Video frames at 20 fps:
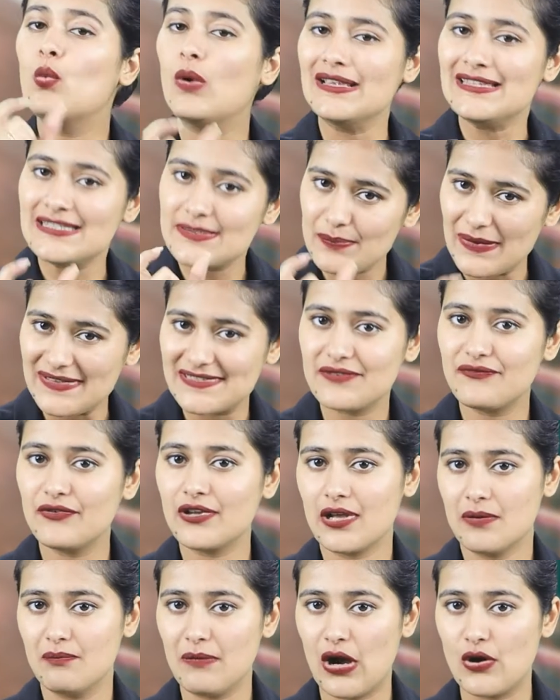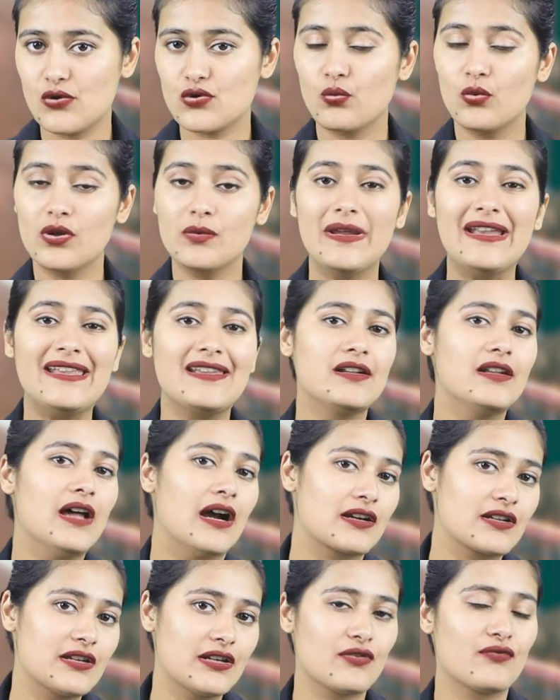one specific amount will be
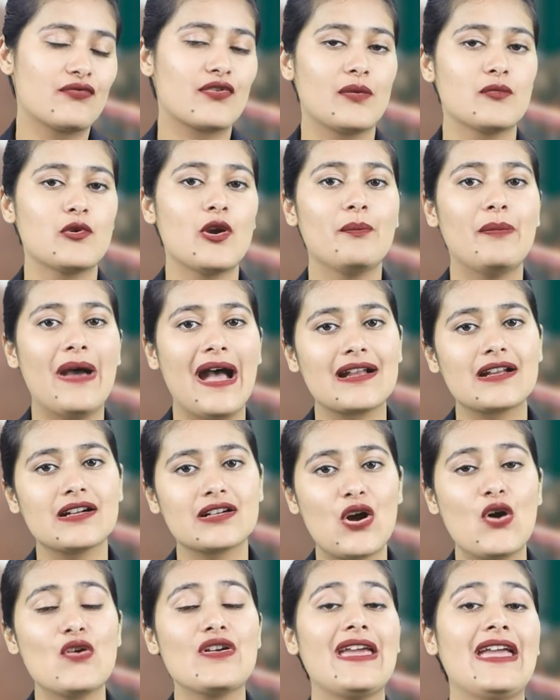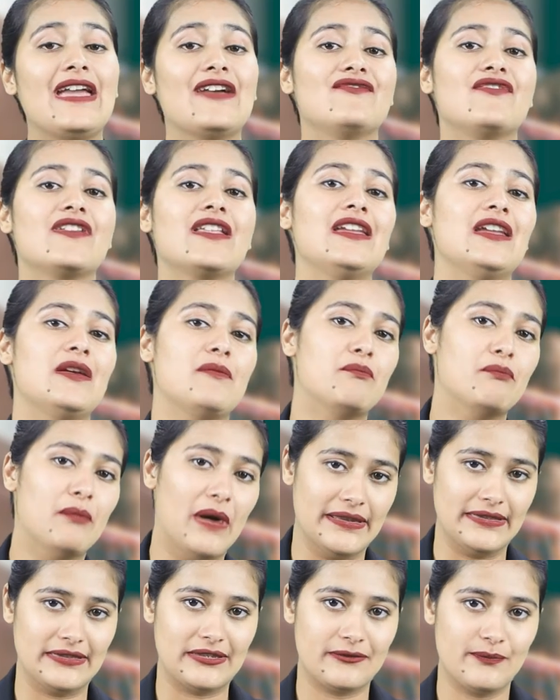deducted from your bank account every
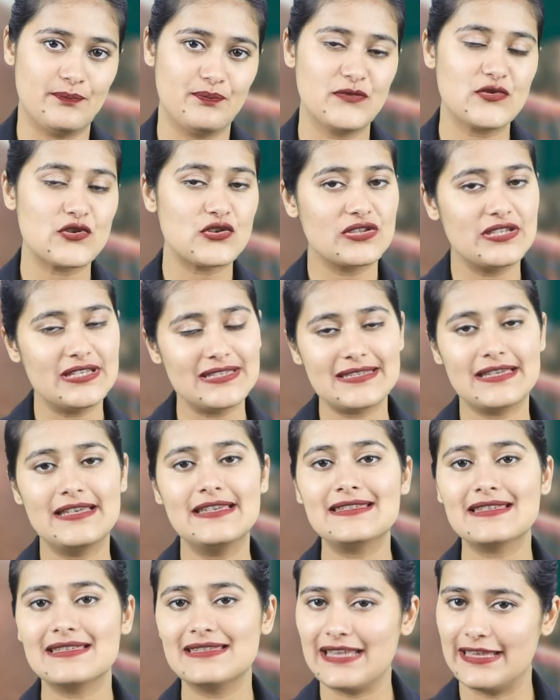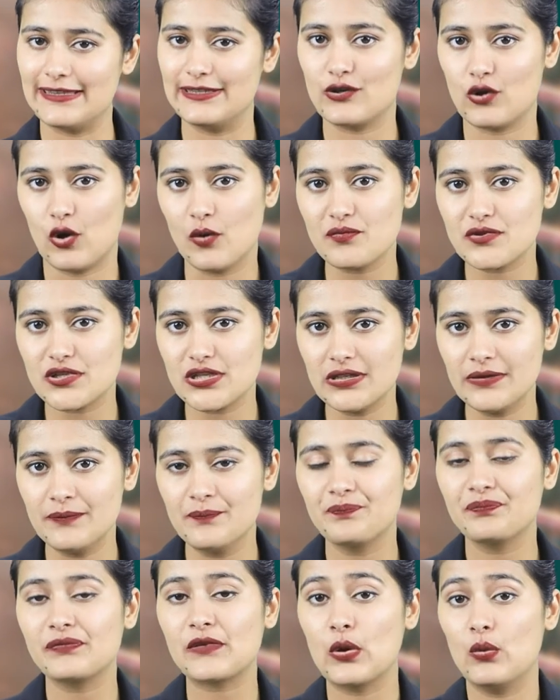month. So this is another option
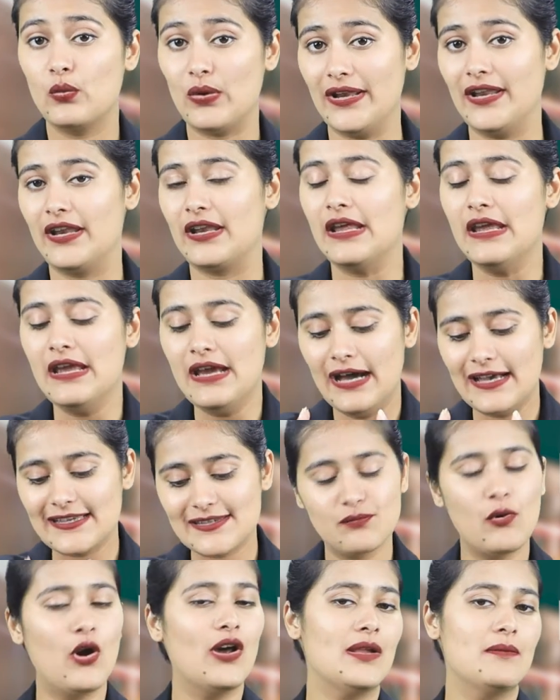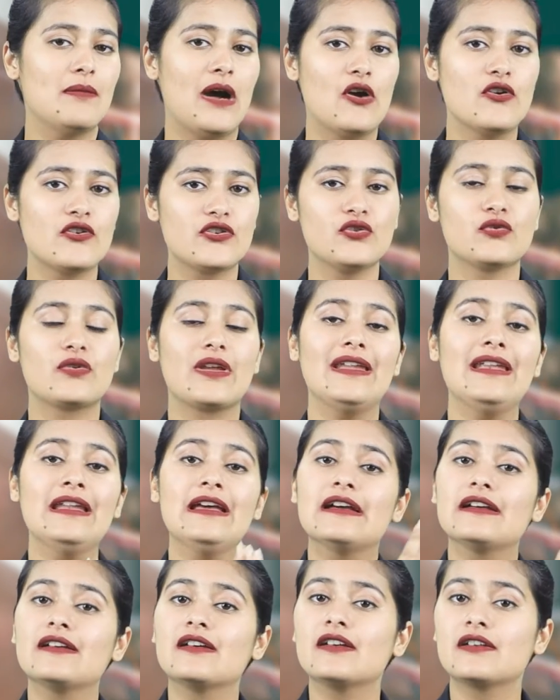wherein a small amount you
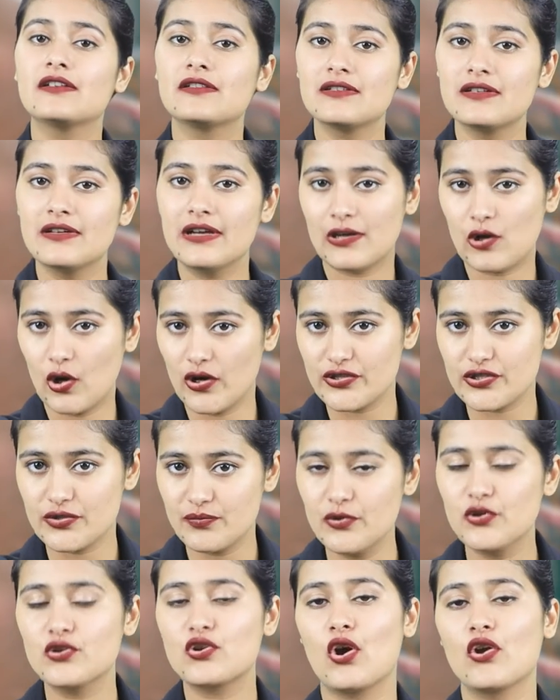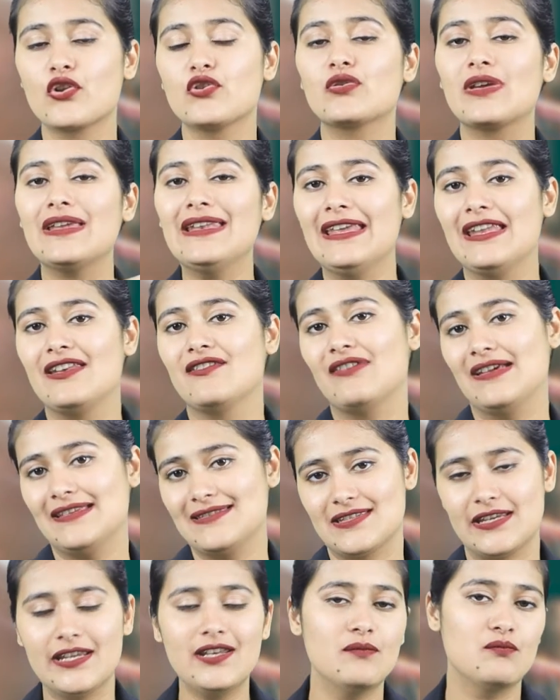can contribute or you can
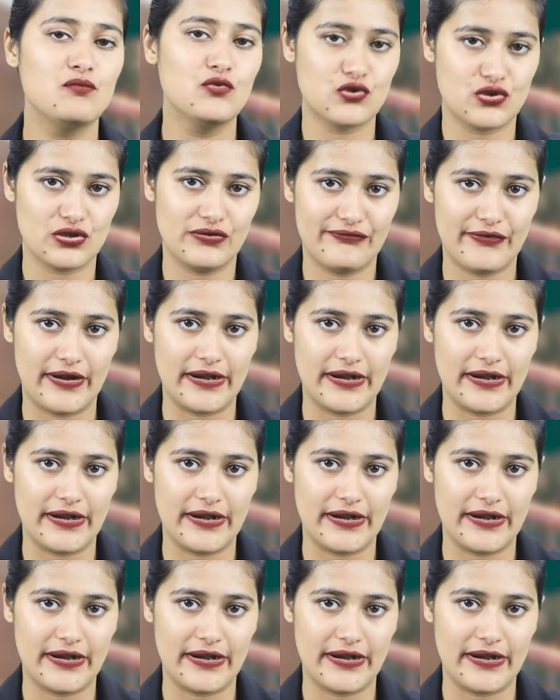invest in mutual